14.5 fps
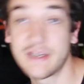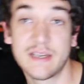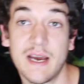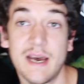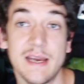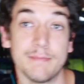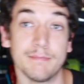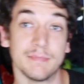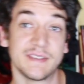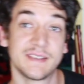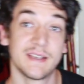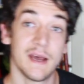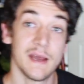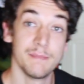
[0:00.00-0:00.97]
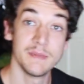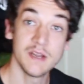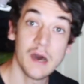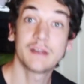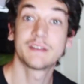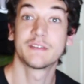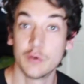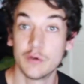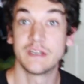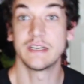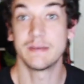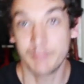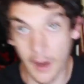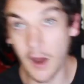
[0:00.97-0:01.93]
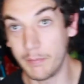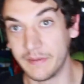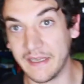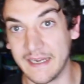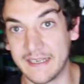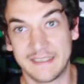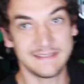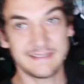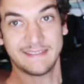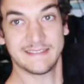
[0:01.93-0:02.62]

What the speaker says: the times I'm not good in public.